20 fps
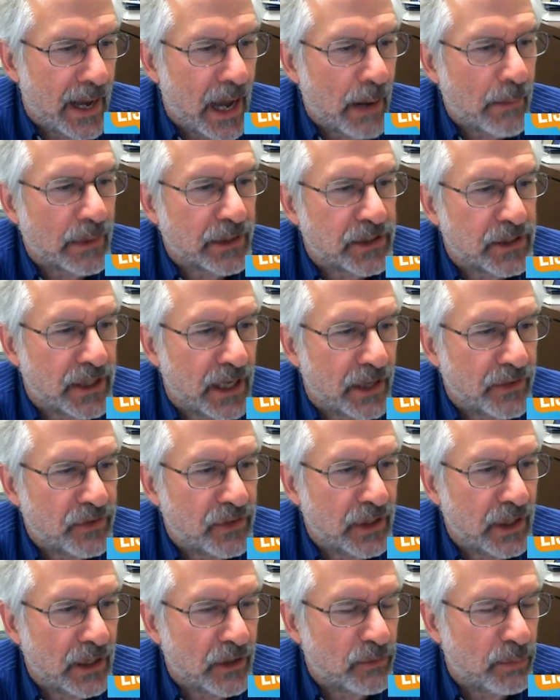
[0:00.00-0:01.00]
how much
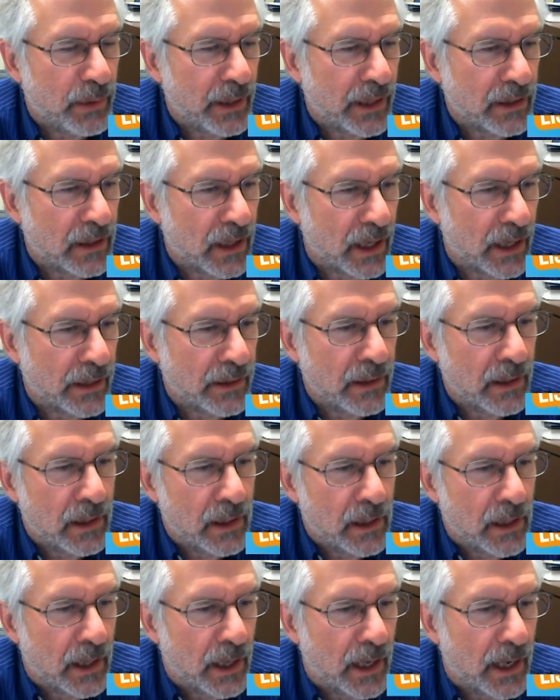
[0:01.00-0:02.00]
testing is being done.
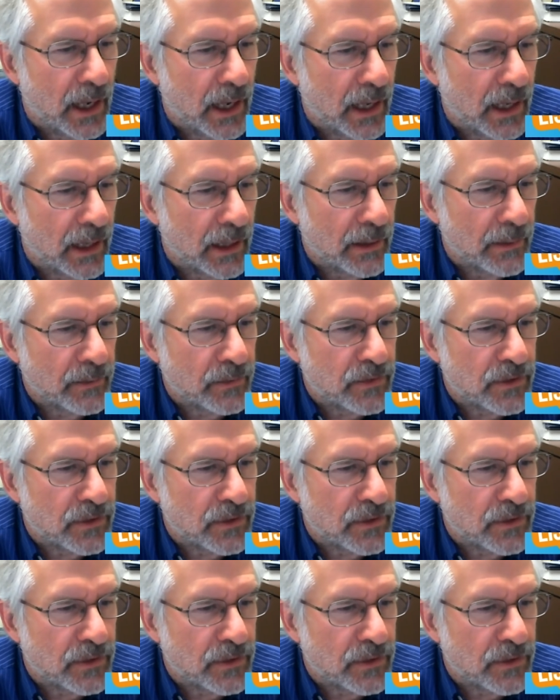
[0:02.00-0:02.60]
Uh,